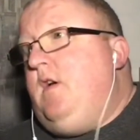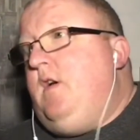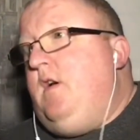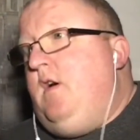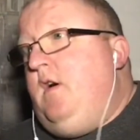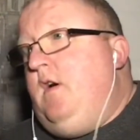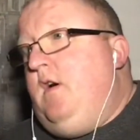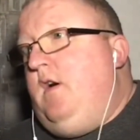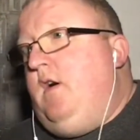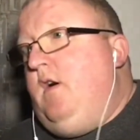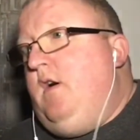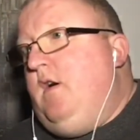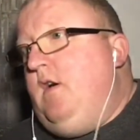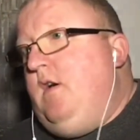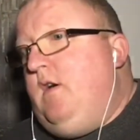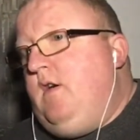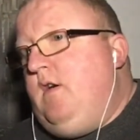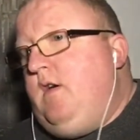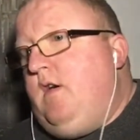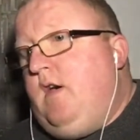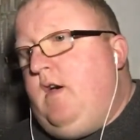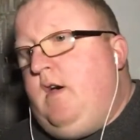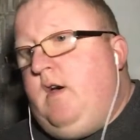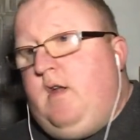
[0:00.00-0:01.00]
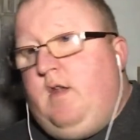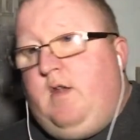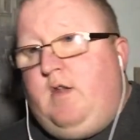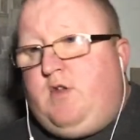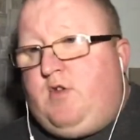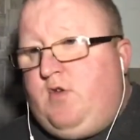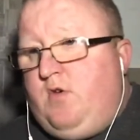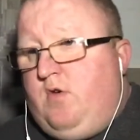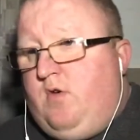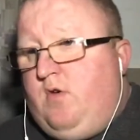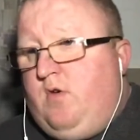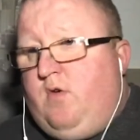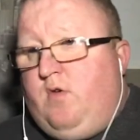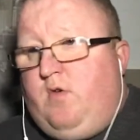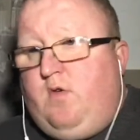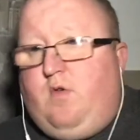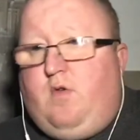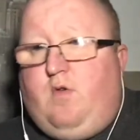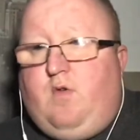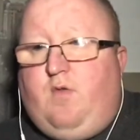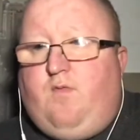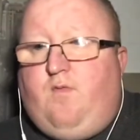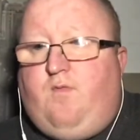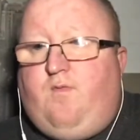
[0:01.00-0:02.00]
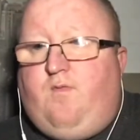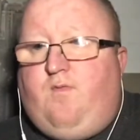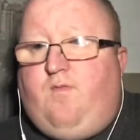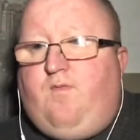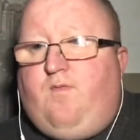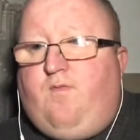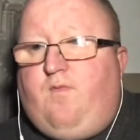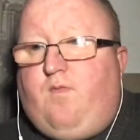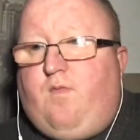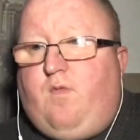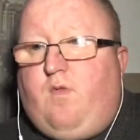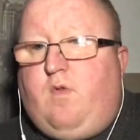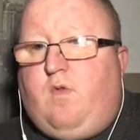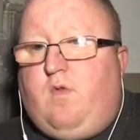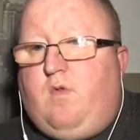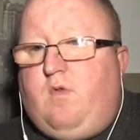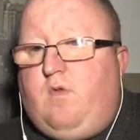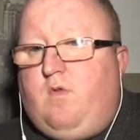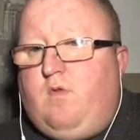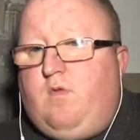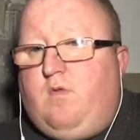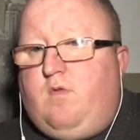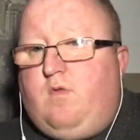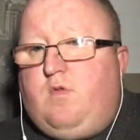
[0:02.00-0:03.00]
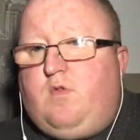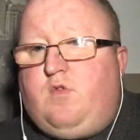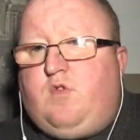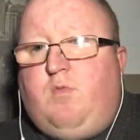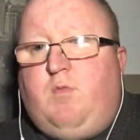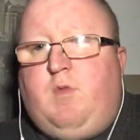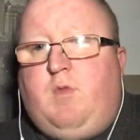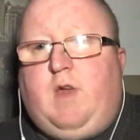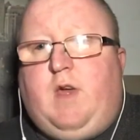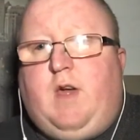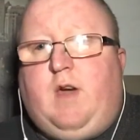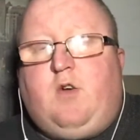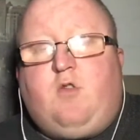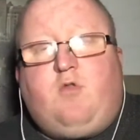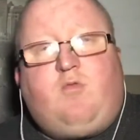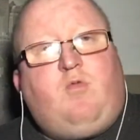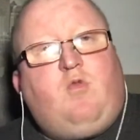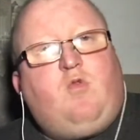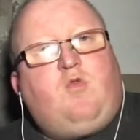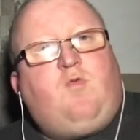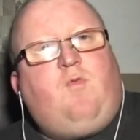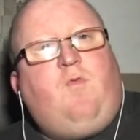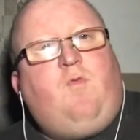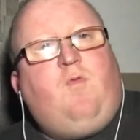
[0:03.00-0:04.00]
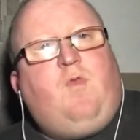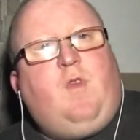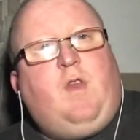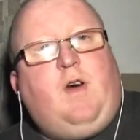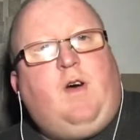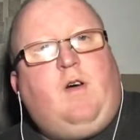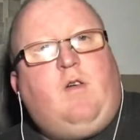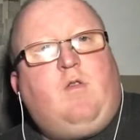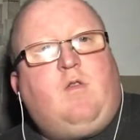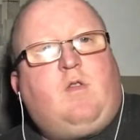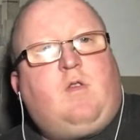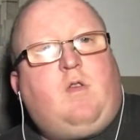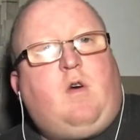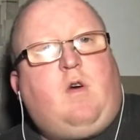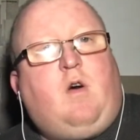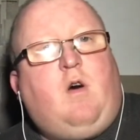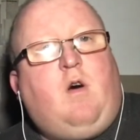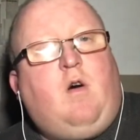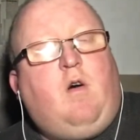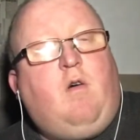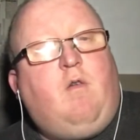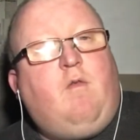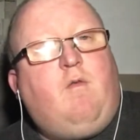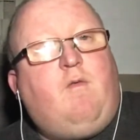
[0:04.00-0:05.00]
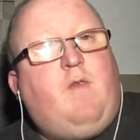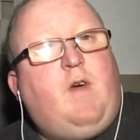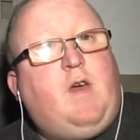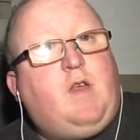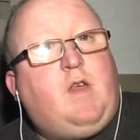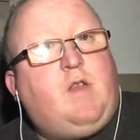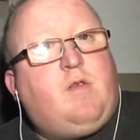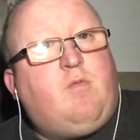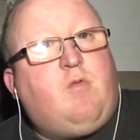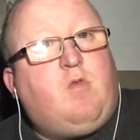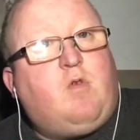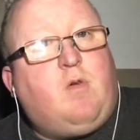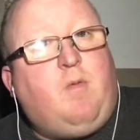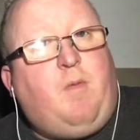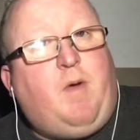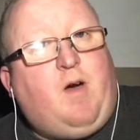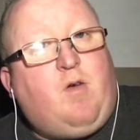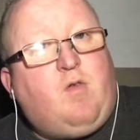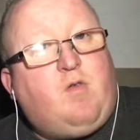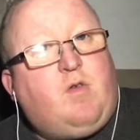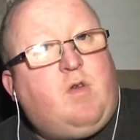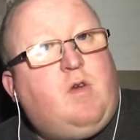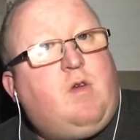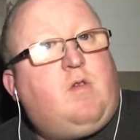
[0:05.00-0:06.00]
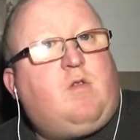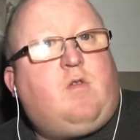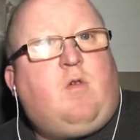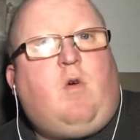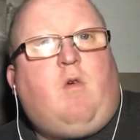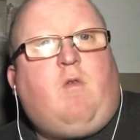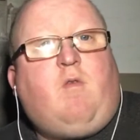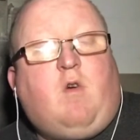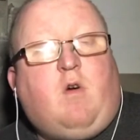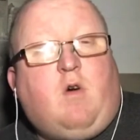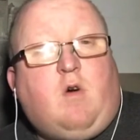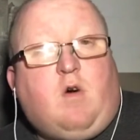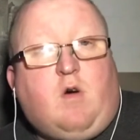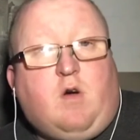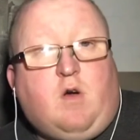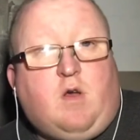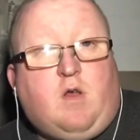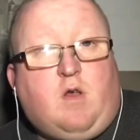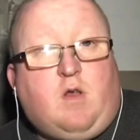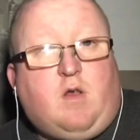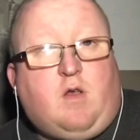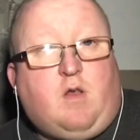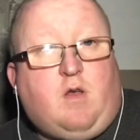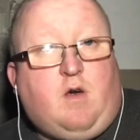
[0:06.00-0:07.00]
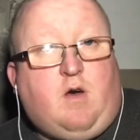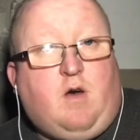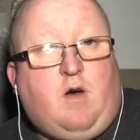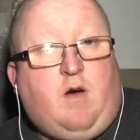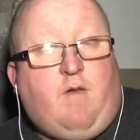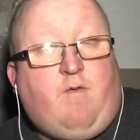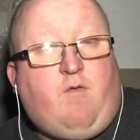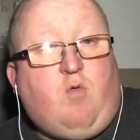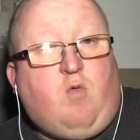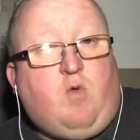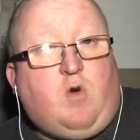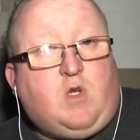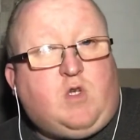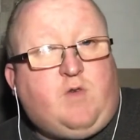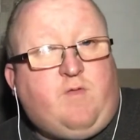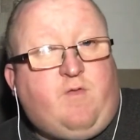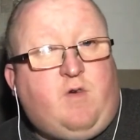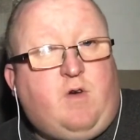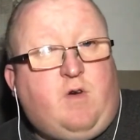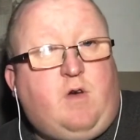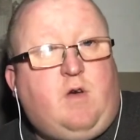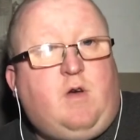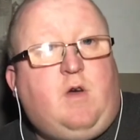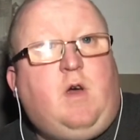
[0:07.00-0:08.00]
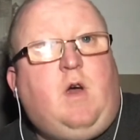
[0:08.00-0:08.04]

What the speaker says: And I saw somebody else put something else on Facebook about it, so I thought have a watch of it.